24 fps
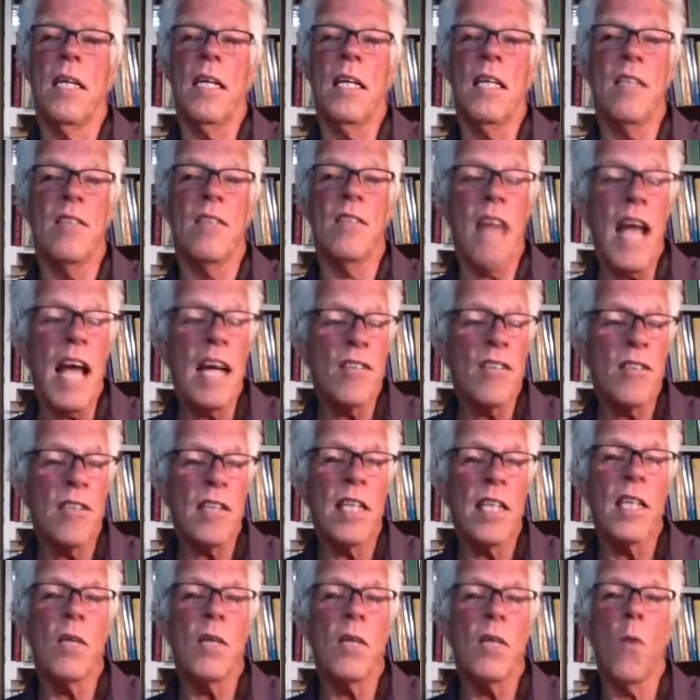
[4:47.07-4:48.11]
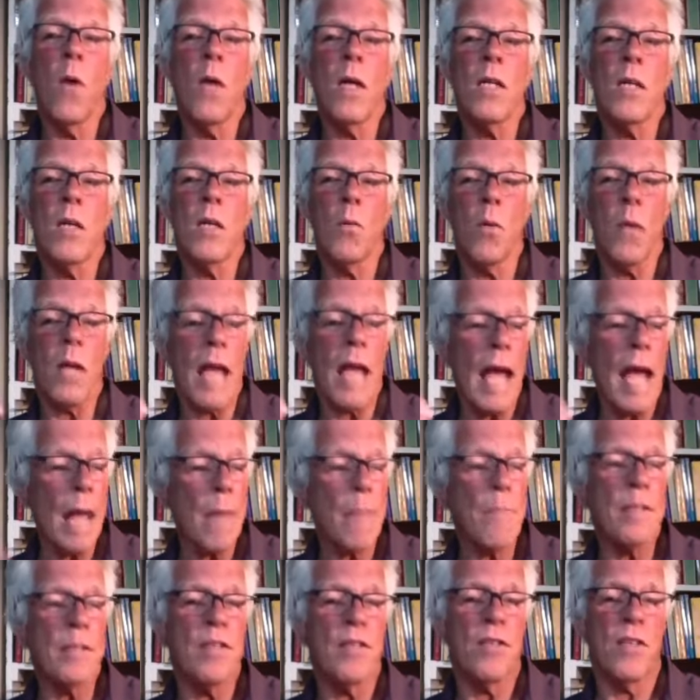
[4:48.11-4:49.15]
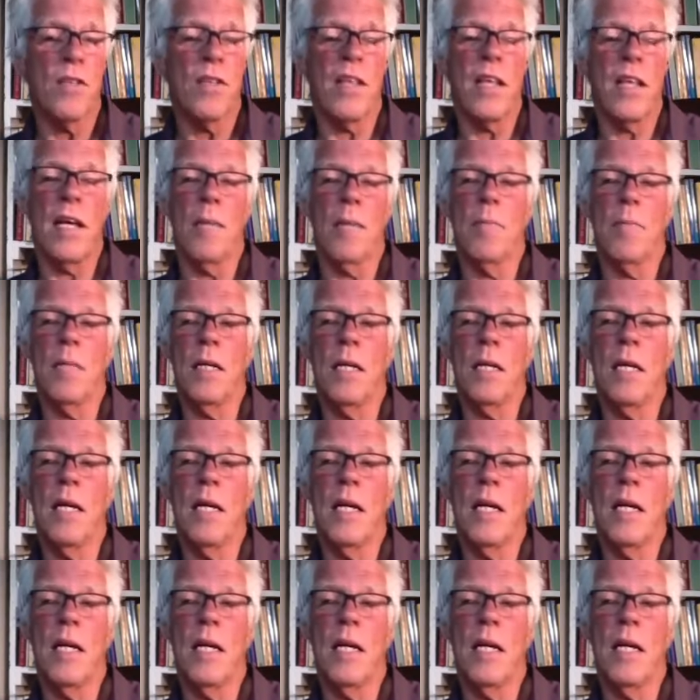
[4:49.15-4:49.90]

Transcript: is actually what will happen to them